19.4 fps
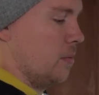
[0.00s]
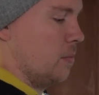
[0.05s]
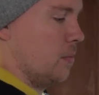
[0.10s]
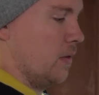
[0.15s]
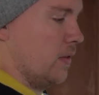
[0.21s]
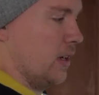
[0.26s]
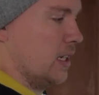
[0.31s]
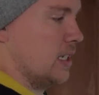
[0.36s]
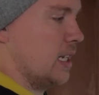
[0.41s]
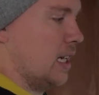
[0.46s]

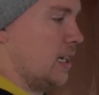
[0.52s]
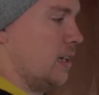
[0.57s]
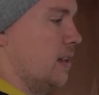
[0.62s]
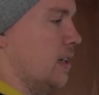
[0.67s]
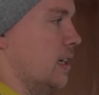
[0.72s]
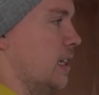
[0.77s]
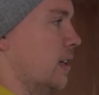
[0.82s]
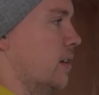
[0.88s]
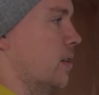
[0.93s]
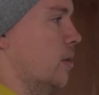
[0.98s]
we've extended the
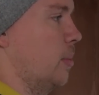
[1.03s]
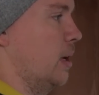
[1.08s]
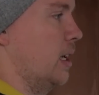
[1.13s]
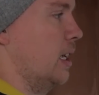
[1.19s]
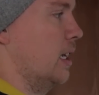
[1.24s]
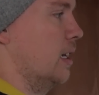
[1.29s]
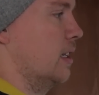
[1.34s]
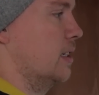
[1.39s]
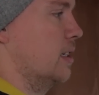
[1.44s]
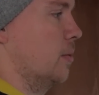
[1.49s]
link up
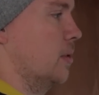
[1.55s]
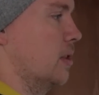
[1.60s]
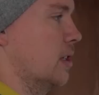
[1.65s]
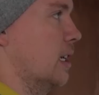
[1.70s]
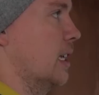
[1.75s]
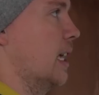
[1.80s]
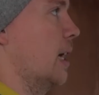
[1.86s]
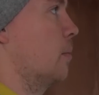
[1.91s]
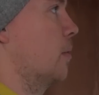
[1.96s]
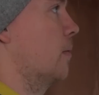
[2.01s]
here, so we're just
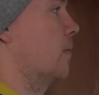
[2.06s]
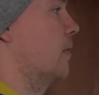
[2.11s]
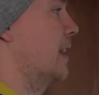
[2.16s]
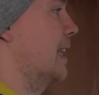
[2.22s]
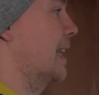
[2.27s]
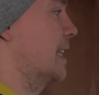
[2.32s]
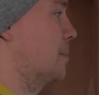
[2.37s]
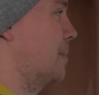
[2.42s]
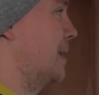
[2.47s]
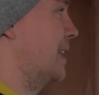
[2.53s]
going to get one for
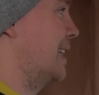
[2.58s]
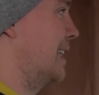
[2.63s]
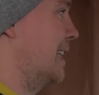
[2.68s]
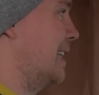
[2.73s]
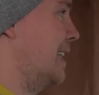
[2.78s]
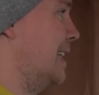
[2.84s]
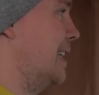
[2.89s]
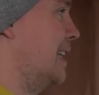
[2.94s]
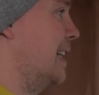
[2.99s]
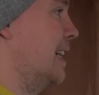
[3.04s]
the
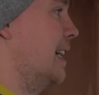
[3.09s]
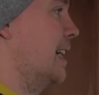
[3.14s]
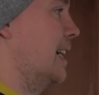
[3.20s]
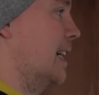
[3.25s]
SPD.